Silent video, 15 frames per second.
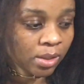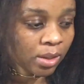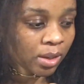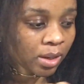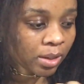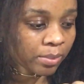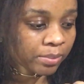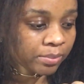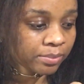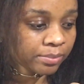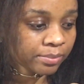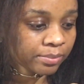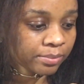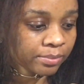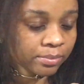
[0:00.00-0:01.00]

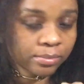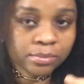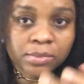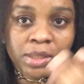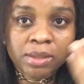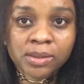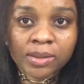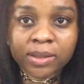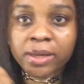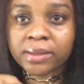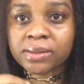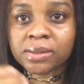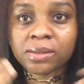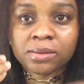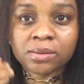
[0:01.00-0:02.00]
in
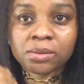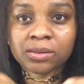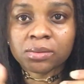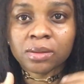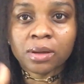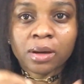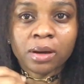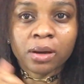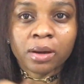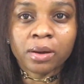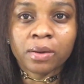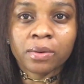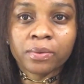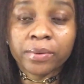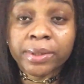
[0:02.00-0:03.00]
getting
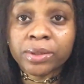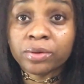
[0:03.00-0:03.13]
rid of